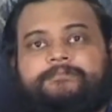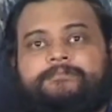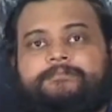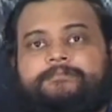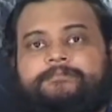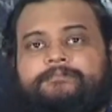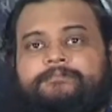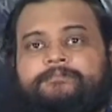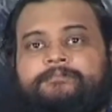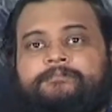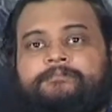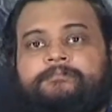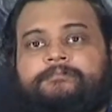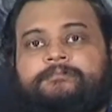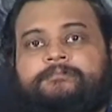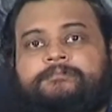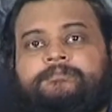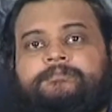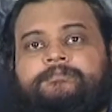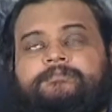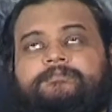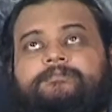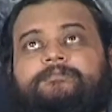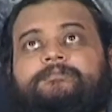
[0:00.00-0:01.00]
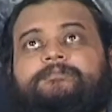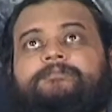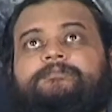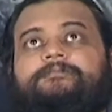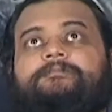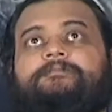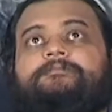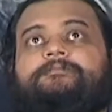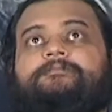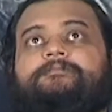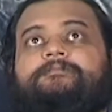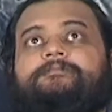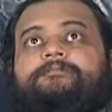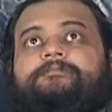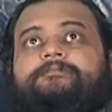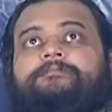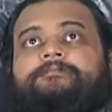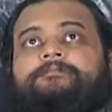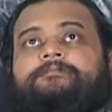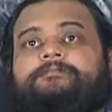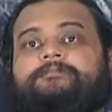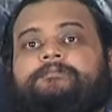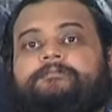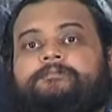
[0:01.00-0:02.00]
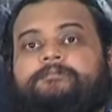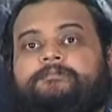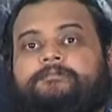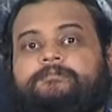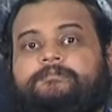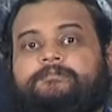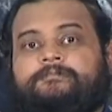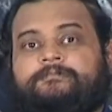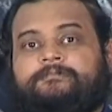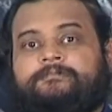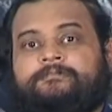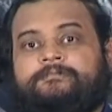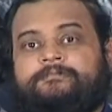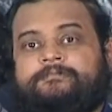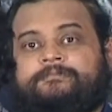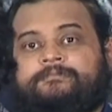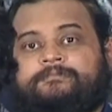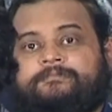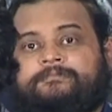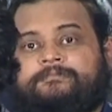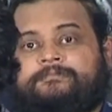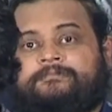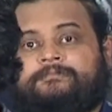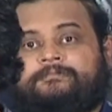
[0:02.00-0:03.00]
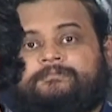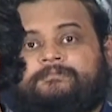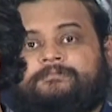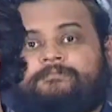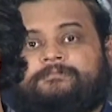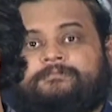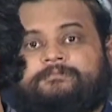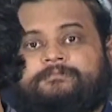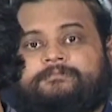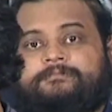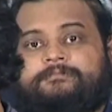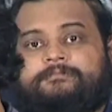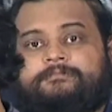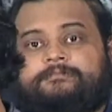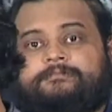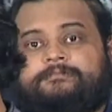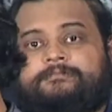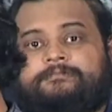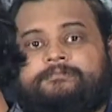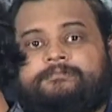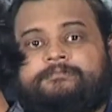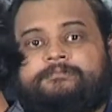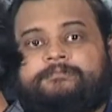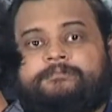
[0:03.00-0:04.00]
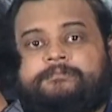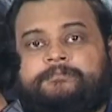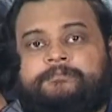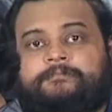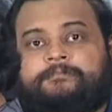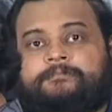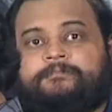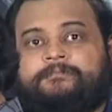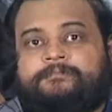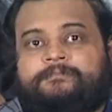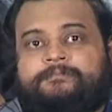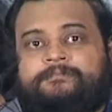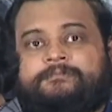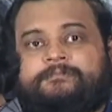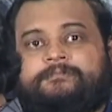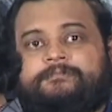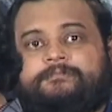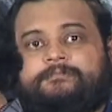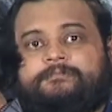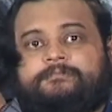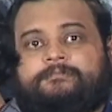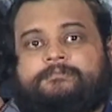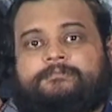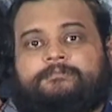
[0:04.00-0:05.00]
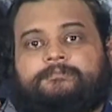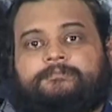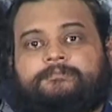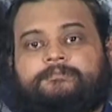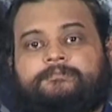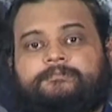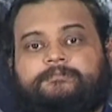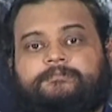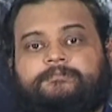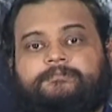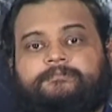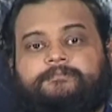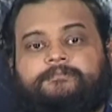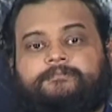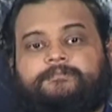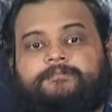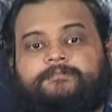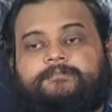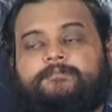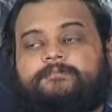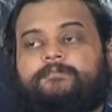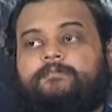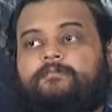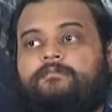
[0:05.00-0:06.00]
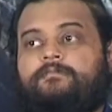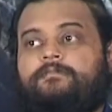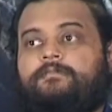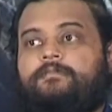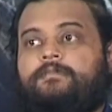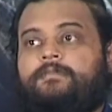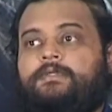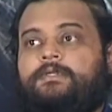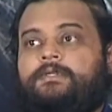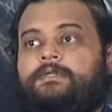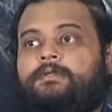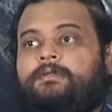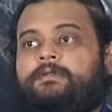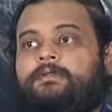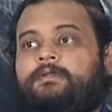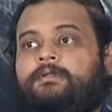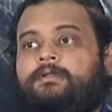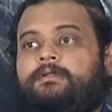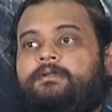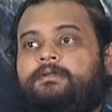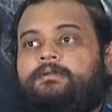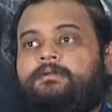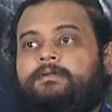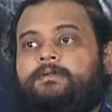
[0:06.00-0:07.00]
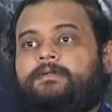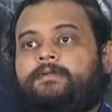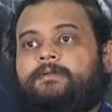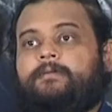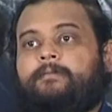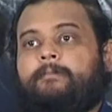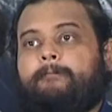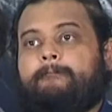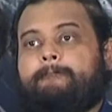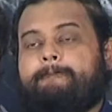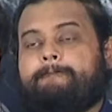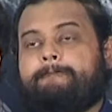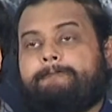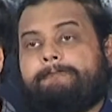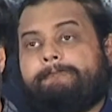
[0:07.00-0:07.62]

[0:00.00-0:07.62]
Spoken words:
No words are spoken by the person on screen.